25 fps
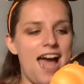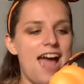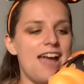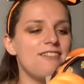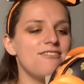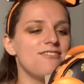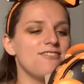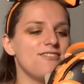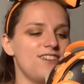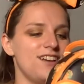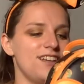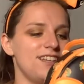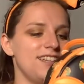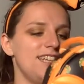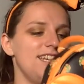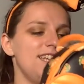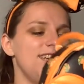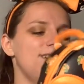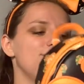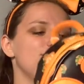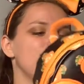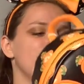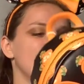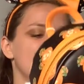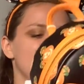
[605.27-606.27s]
I
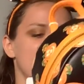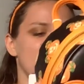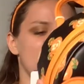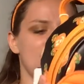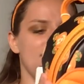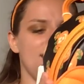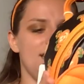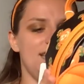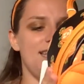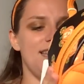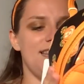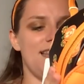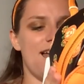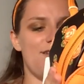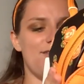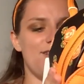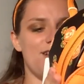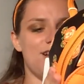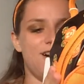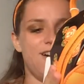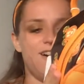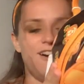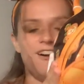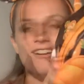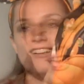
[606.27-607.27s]
really, really love it
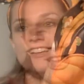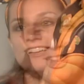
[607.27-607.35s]
all.